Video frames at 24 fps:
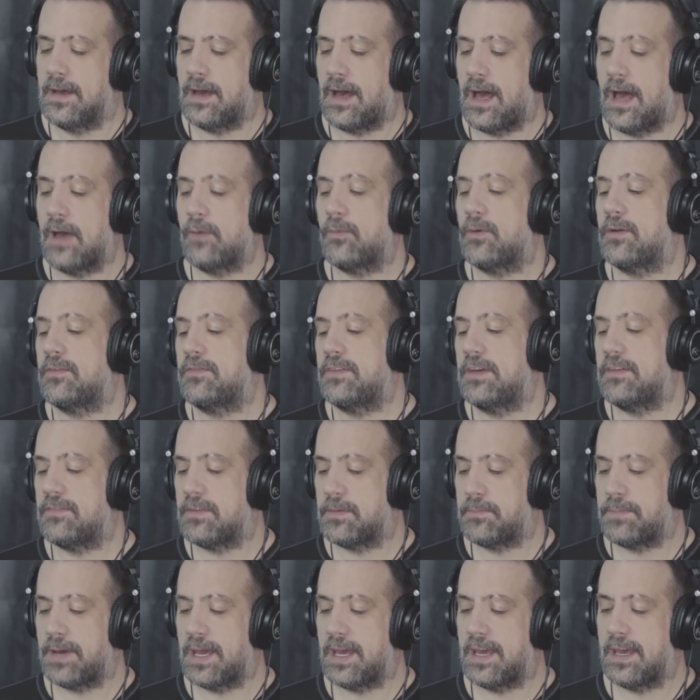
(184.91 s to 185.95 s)
I would have
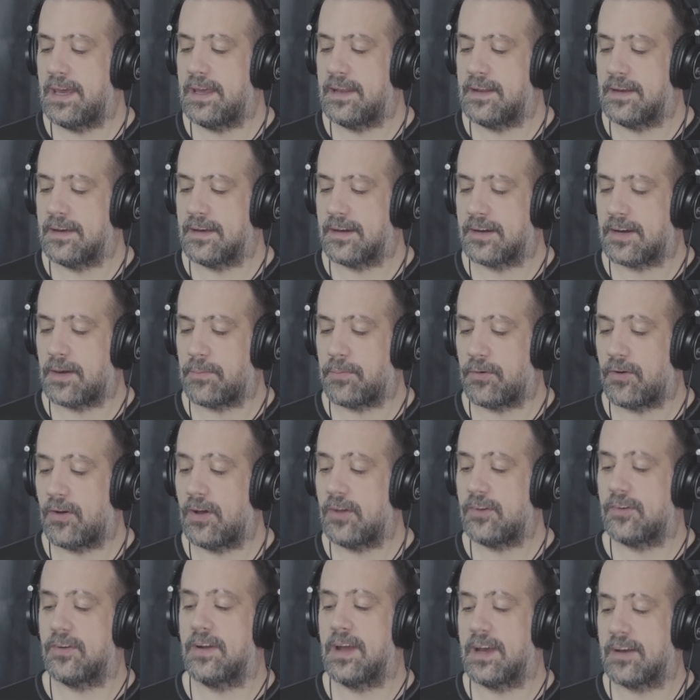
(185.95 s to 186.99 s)
even paid a couple
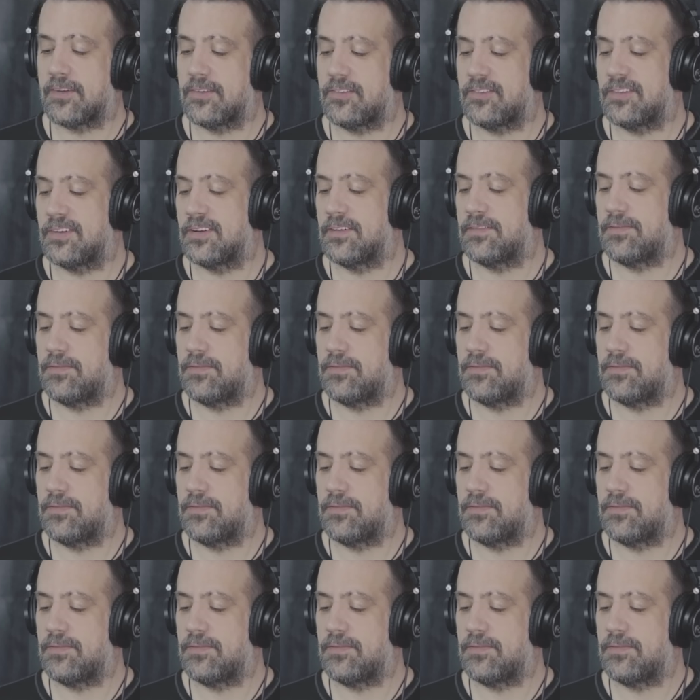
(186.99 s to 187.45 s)
hundred extra